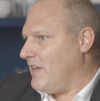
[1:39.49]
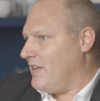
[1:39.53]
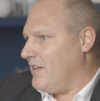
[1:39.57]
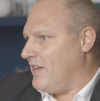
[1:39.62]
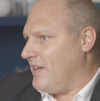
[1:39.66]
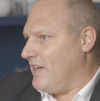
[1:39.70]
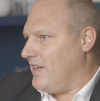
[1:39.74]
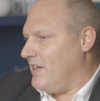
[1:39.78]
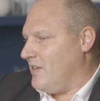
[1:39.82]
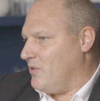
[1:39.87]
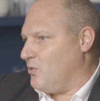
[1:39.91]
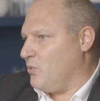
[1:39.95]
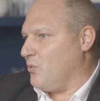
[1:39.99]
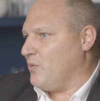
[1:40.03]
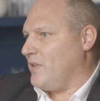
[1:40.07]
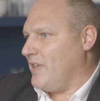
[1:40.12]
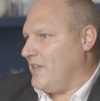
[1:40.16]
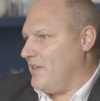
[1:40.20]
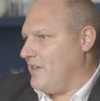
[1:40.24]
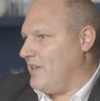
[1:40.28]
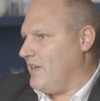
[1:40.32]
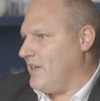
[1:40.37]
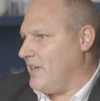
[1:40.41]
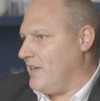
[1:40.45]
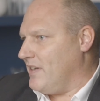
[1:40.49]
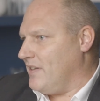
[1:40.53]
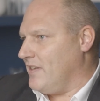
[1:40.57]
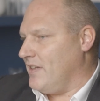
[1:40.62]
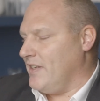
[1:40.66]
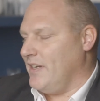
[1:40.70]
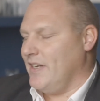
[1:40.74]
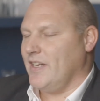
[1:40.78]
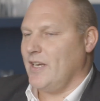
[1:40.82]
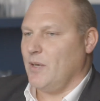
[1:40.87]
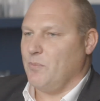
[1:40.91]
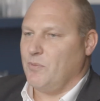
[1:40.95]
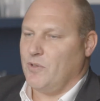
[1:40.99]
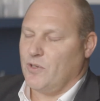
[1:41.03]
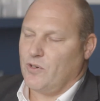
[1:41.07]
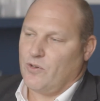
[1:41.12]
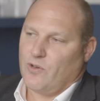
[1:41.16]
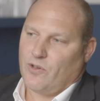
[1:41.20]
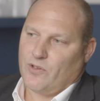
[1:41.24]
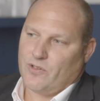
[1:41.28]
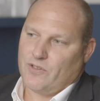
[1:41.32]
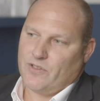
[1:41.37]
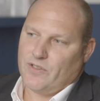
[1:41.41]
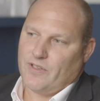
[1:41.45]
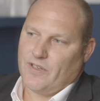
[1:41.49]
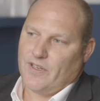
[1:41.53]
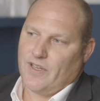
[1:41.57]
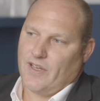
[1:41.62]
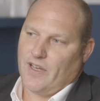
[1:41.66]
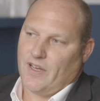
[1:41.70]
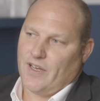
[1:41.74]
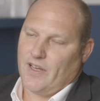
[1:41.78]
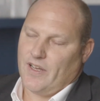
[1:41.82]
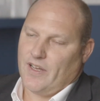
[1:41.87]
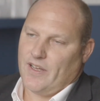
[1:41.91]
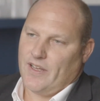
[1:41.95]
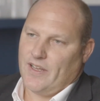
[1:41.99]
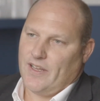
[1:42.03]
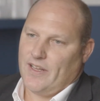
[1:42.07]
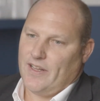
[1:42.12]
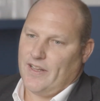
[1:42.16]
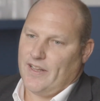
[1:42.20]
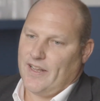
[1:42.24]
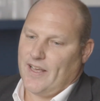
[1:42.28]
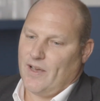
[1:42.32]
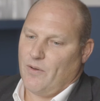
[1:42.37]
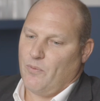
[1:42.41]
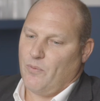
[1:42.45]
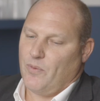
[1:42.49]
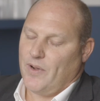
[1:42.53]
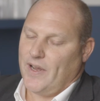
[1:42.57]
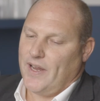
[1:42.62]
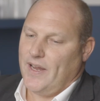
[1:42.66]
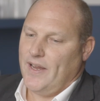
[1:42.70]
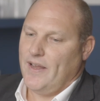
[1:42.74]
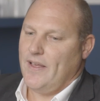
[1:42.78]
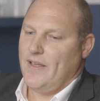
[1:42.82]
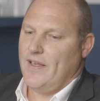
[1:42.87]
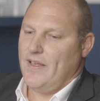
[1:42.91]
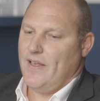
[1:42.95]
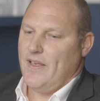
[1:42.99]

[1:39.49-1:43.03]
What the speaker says: and that it is authentic and that it comes across in that way.